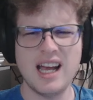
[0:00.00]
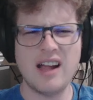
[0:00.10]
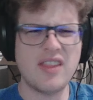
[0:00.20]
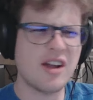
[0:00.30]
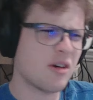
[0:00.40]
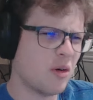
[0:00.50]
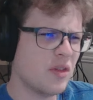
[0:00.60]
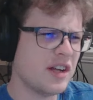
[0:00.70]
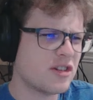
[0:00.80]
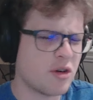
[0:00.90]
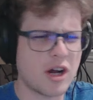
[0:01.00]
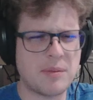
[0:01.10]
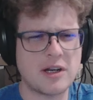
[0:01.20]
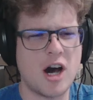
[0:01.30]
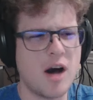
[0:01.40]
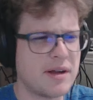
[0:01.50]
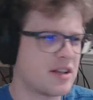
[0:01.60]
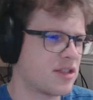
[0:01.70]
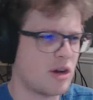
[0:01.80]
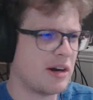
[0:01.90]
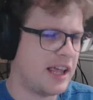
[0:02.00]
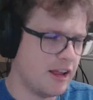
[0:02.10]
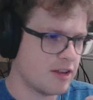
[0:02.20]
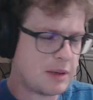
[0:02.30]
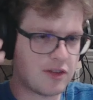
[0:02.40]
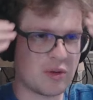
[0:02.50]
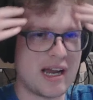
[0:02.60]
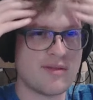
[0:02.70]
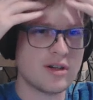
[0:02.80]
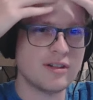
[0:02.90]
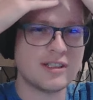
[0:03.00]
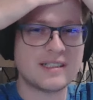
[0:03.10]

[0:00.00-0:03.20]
and they are only showing up in combat to throw out heal spells or whatever,